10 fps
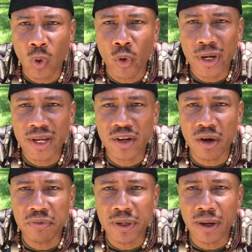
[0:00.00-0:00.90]
or a
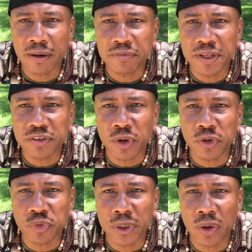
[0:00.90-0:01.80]
governor of this
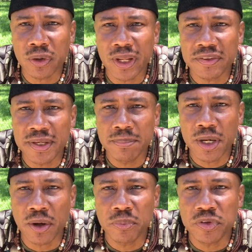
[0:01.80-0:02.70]
country unless he
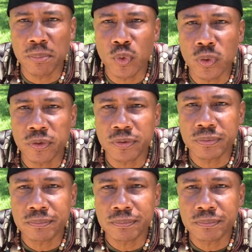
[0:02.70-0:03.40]
becomes a Moor.